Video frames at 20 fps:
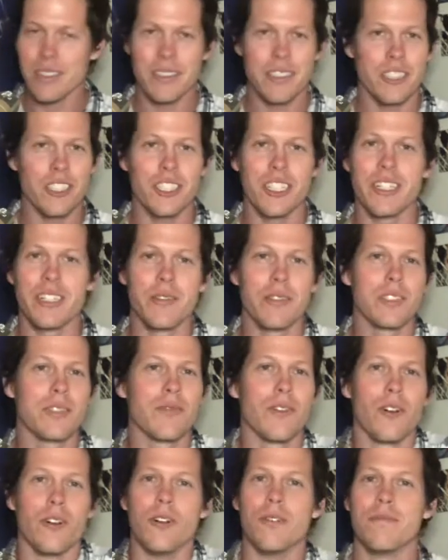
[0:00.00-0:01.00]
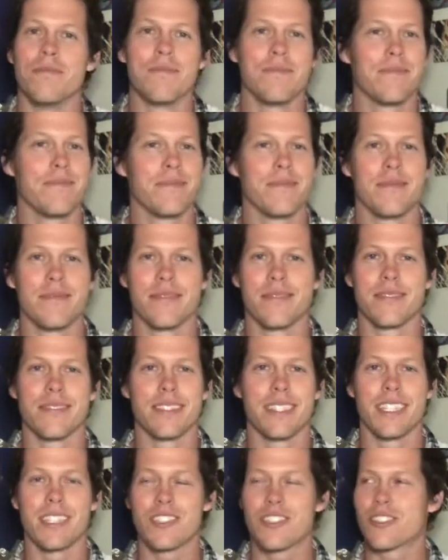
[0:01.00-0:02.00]
The shit was full.
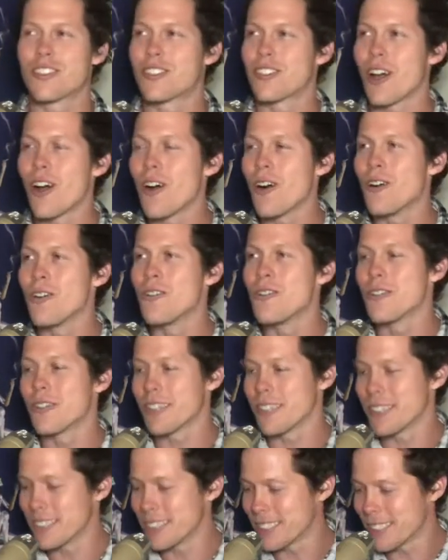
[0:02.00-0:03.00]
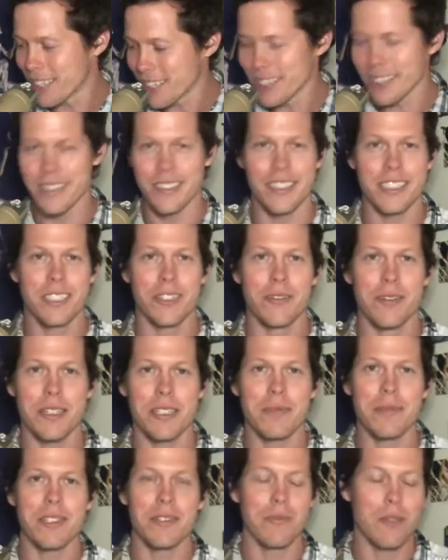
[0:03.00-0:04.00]
It's so good, this
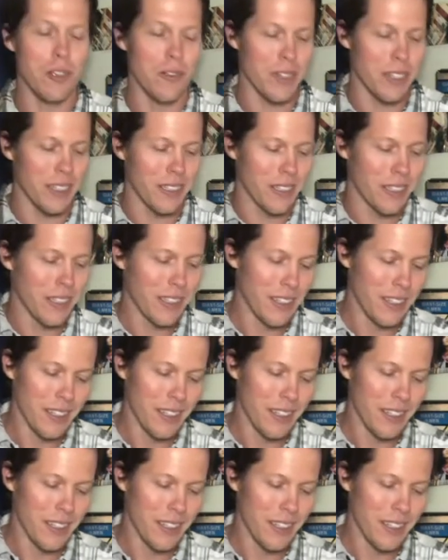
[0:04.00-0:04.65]
Christmas movie.